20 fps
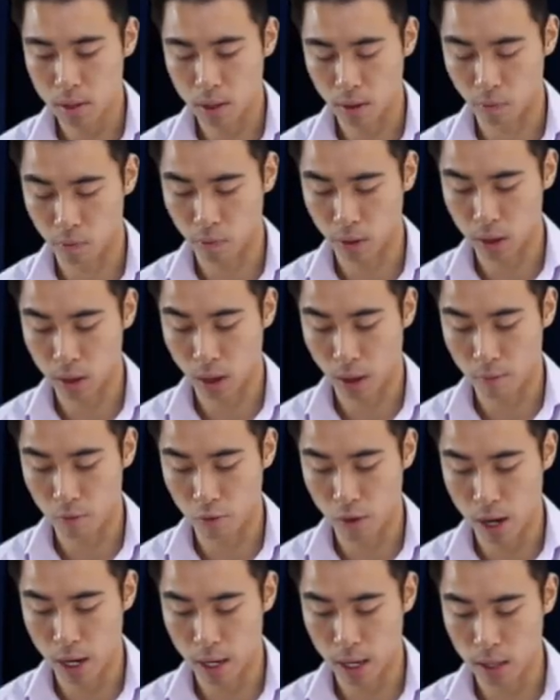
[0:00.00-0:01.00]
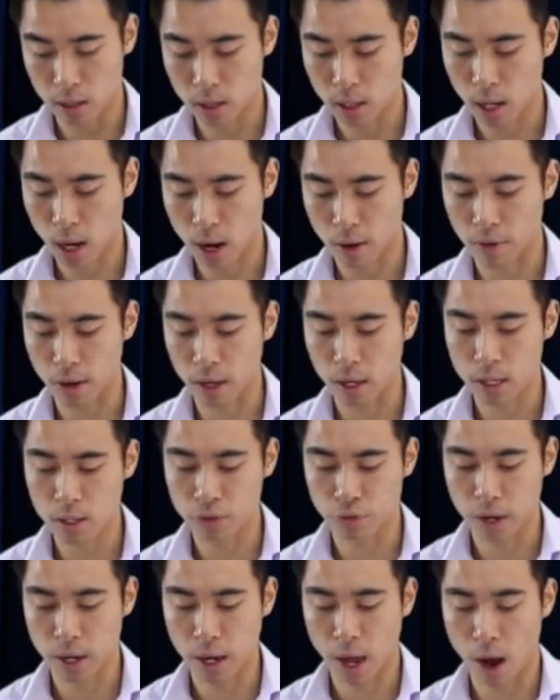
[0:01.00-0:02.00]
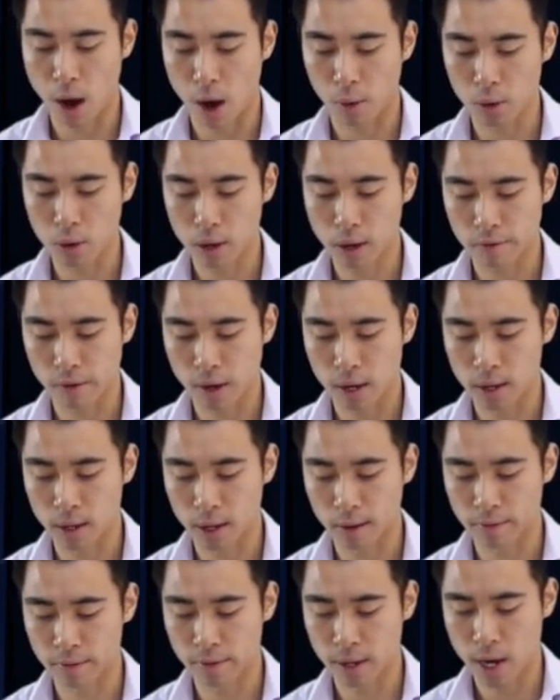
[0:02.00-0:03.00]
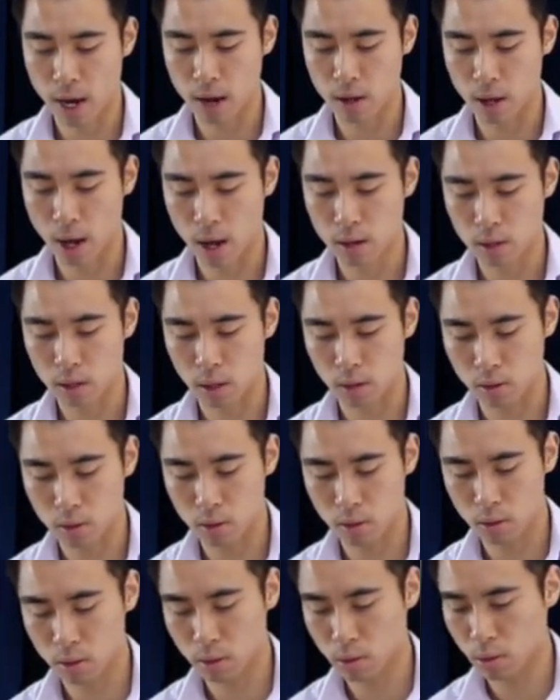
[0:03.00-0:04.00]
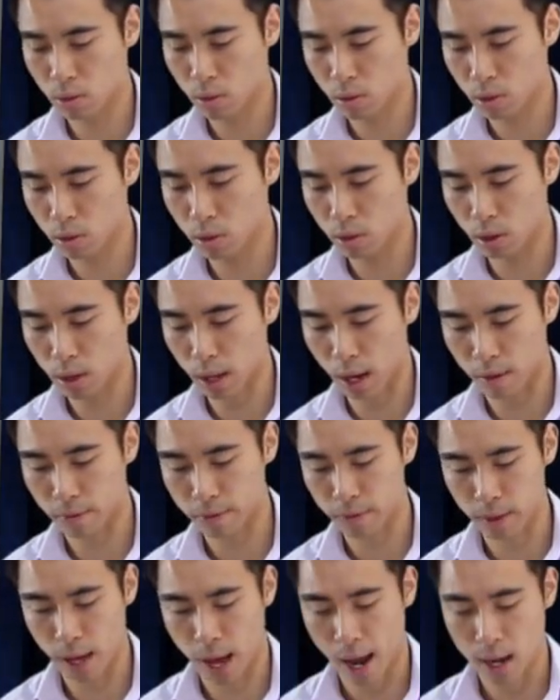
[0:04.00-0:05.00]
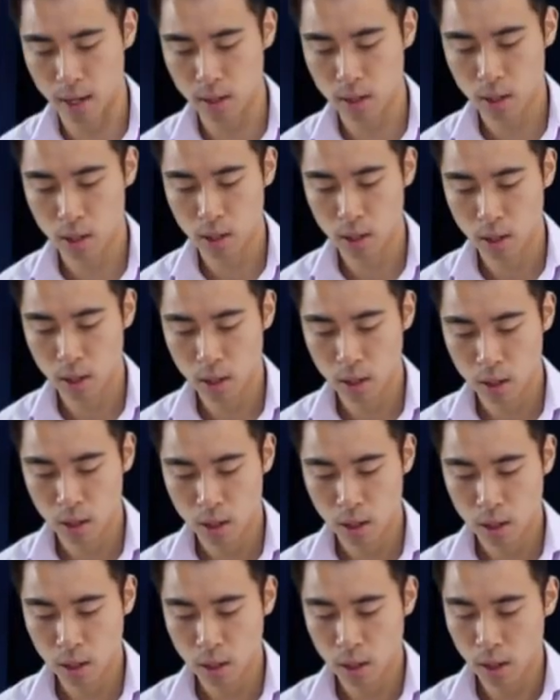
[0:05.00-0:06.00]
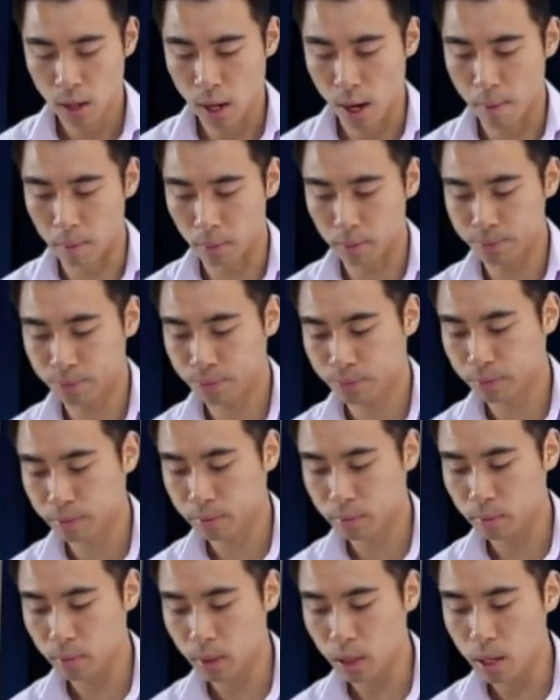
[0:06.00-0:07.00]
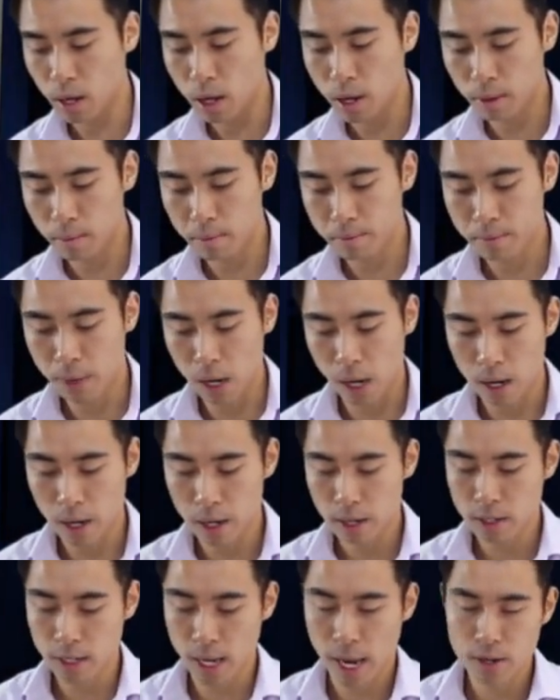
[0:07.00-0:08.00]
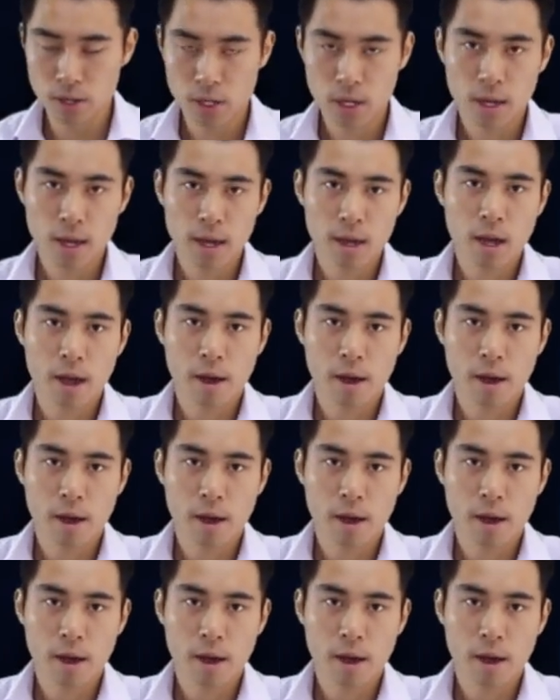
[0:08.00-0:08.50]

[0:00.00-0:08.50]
something that I'm really going to cover in this video. I will cover it in another video though, so look out for that. But like I said,